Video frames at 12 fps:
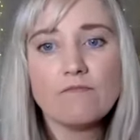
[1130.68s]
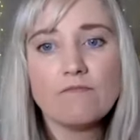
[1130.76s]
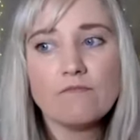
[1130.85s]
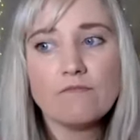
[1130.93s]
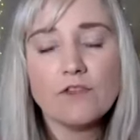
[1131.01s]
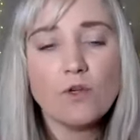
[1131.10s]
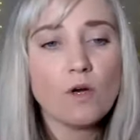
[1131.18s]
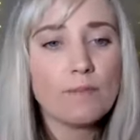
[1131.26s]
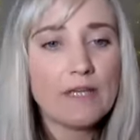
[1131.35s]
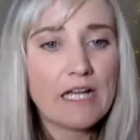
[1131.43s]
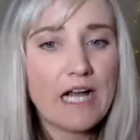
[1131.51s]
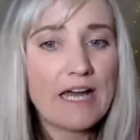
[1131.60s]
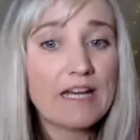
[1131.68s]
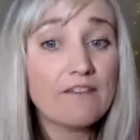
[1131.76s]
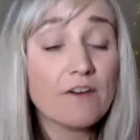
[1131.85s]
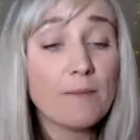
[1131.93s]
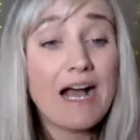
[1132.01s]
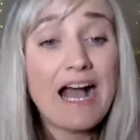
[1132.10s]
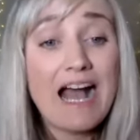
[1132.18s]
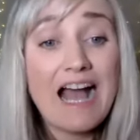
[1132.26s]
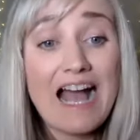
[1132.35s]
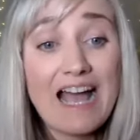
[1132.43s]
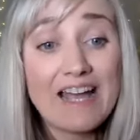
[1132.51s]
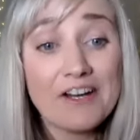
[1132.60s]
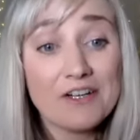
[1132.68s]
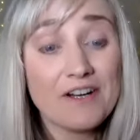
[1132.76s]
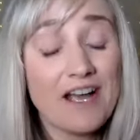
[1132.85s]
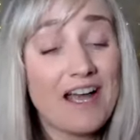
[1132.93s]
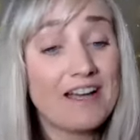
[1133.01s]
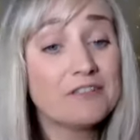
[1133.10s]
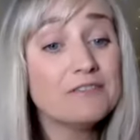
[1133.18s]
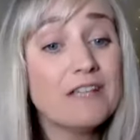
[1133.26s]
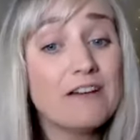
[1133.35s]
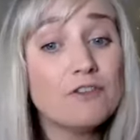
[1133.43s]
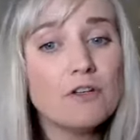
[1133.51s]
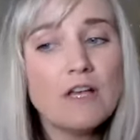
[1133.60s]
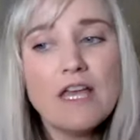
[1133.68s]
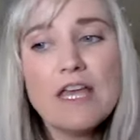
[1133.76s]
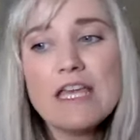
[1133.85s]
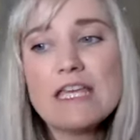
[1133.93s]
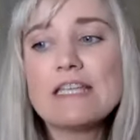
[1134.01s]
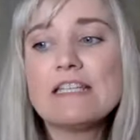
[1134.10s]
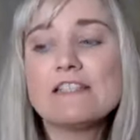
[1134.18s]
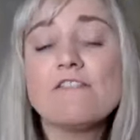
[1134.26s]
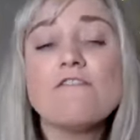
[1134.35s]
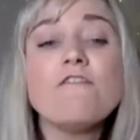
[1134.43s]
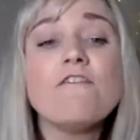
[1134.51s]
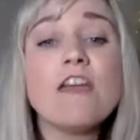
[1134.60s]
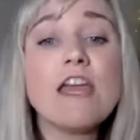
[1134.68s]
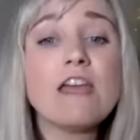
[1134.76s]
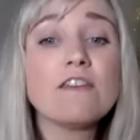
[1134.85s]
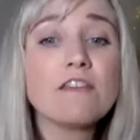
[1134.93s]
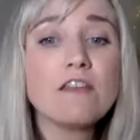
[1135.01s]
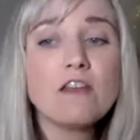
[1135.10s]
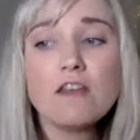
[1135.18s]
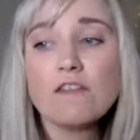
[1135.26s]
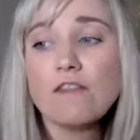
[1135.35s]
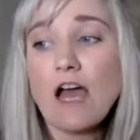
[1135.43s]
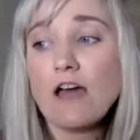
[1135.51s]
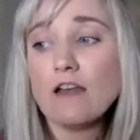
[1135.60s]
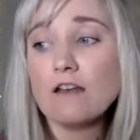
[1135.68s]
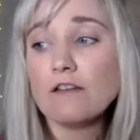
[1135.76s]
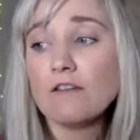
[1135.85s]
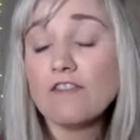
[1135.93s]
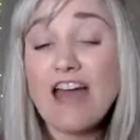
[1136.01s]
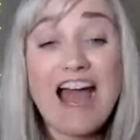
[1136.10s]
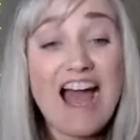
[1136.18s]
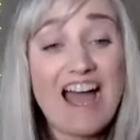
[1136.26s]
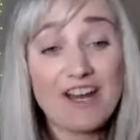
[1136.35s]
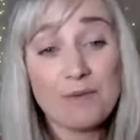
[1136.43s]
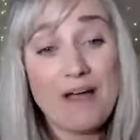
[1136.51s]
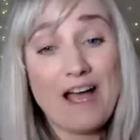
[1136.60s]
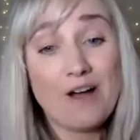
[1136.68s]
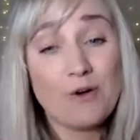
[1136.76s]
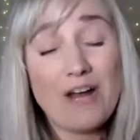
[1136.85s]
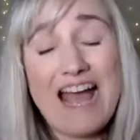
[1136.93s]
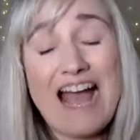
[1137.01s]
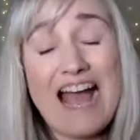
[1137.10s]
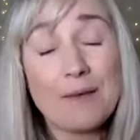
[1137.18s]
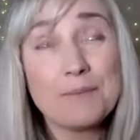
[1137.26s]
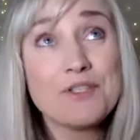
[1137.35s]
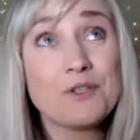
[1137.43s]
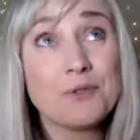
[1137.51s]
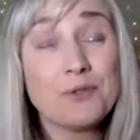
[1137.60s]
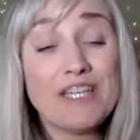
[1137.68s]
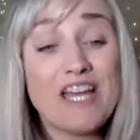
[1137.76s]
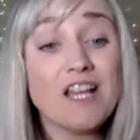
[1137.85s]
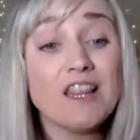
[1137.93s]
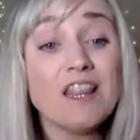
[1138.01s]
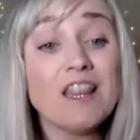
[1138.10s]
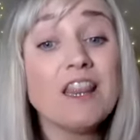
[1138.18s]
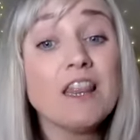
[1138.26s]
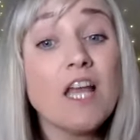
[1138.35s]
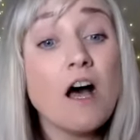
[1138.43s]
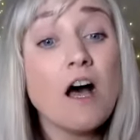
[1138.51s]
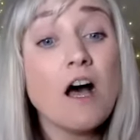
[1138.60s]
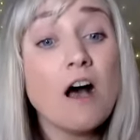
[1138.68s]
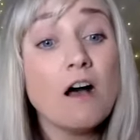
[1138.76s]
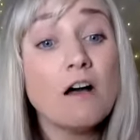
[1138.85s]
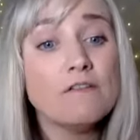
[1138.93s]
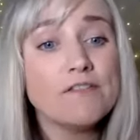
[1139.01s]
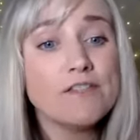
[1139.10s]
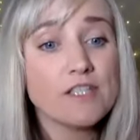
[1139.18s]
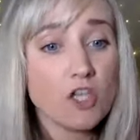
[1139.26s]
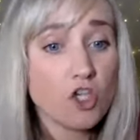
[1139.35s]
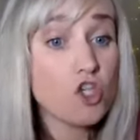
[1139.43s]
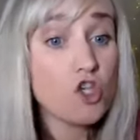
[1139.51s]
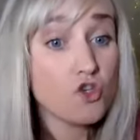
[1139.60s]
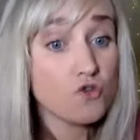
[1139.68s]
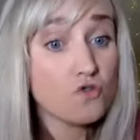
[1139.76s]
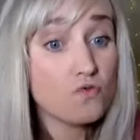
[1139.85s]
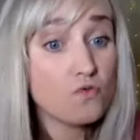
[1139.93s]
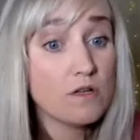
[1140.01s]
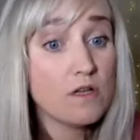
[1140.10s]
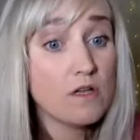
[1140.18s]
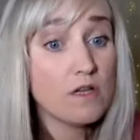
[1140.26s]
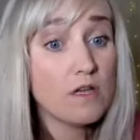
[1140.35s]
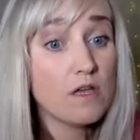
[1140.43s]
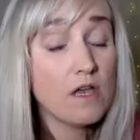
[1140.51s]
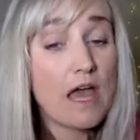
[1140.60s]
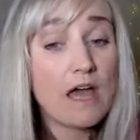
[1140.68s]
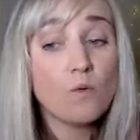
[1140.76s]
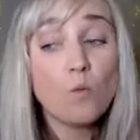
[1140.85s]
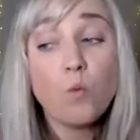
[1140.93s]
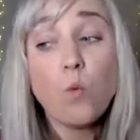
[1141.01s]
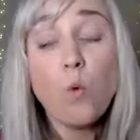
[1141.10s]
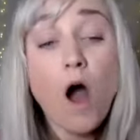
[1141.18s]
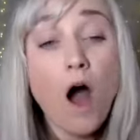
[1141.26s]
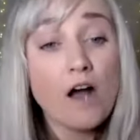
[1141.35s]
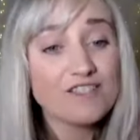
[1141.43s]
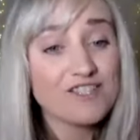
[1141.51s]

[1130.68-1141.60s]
you are being guided from a higher level. It is faith that higher power absolutely loves you and wants